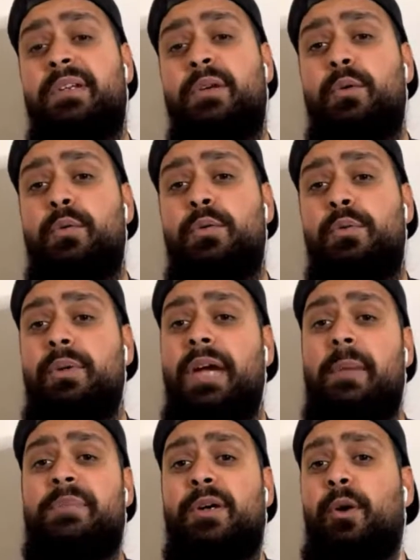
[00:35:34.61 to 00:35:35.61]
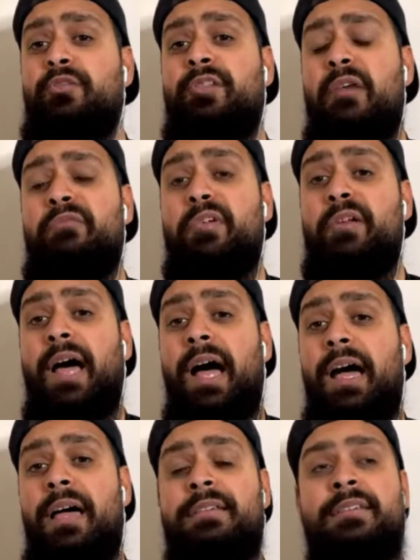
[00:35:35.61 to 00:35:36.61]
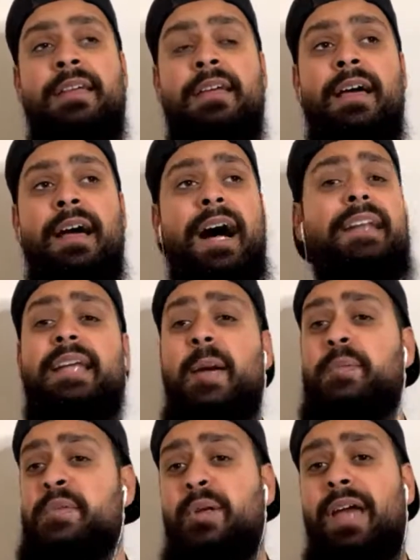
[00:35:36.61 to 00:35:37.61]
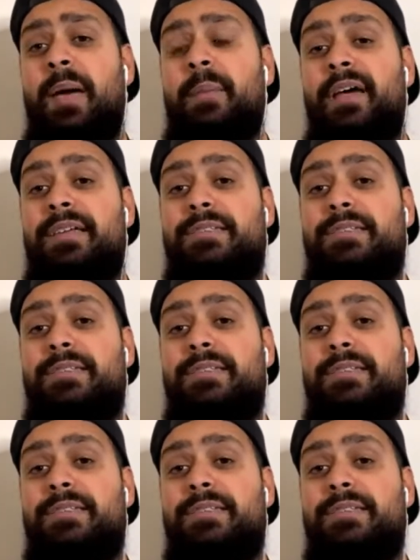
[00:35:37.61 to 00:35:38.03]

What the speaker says: who came to Old Trafford and had an absolute nightmare.